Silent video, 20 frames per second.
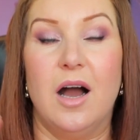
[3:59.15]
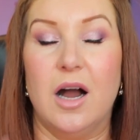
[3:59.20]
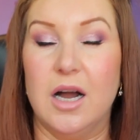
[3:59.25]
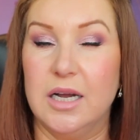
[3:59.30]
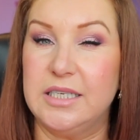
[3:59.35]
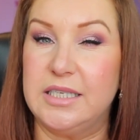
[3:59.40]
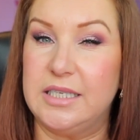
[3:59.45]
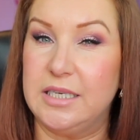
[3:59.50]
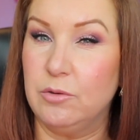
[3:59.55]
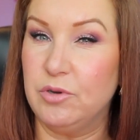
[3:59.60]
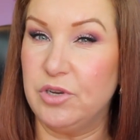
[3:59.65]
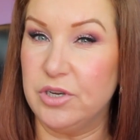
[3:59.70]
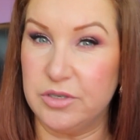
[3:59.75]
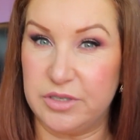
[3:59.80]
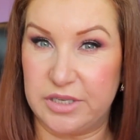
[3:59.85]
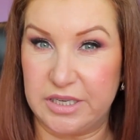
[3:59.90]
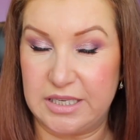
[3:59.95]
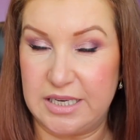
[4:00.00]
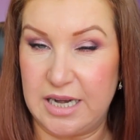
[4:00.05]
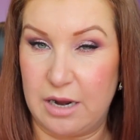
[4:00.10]
I still
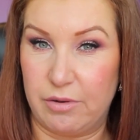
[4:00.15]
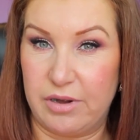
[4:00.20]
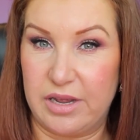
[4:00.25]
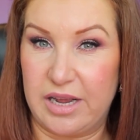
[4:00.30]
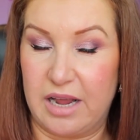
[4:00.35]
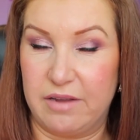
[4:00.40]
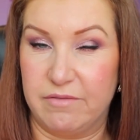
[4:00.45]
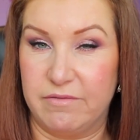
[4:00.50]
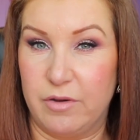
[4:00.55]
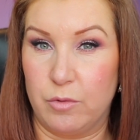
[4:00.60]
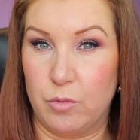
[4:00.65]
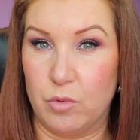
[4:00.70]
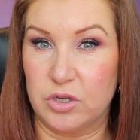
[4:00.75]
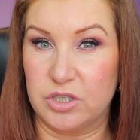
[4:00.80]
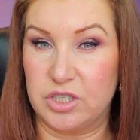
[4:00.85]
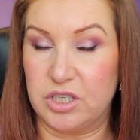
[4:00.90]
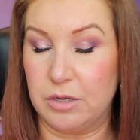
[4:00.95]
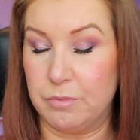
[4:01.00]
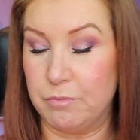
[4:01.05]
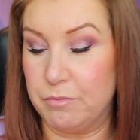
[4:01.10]
use this now and again
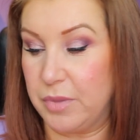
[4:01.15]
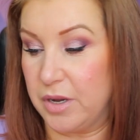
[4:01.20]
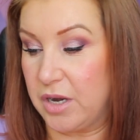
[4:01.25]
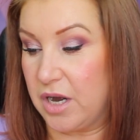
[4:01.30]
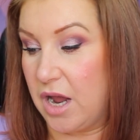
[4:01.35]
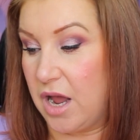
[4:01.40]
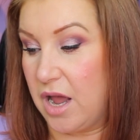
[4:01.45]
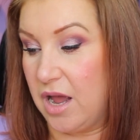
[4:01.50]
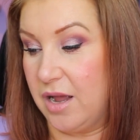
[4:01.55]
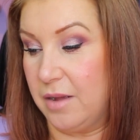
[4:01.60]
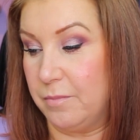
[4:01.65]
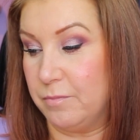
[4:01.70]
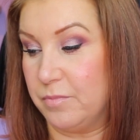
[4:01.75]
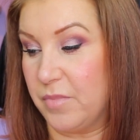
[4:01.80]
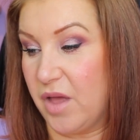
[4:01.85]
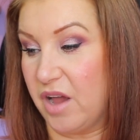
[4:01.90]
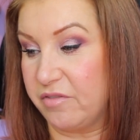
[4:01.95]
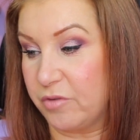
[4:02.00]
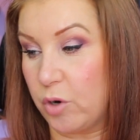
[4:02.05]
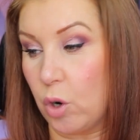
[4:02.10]
Watson, but
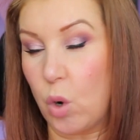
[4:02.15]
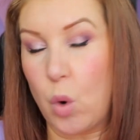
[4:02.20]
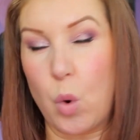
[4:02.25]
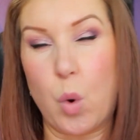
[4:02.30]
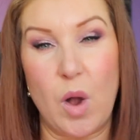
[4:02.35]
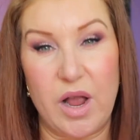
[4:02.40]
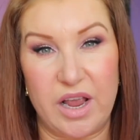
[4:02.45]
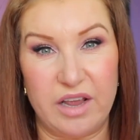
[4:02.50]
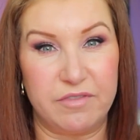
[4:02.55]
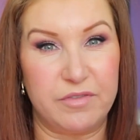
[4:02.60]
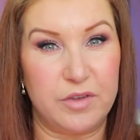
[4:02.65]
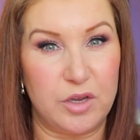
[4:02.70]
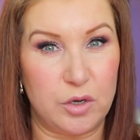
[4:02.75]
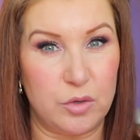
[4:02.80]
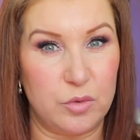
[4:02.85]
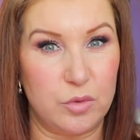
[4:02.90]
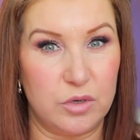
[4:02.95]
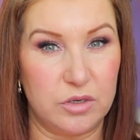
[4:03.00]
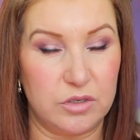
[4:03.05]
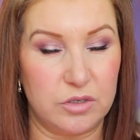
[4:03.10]
I've got quite a
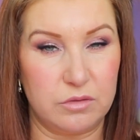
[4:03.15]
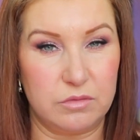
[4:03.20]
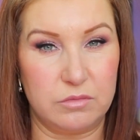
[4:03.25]
few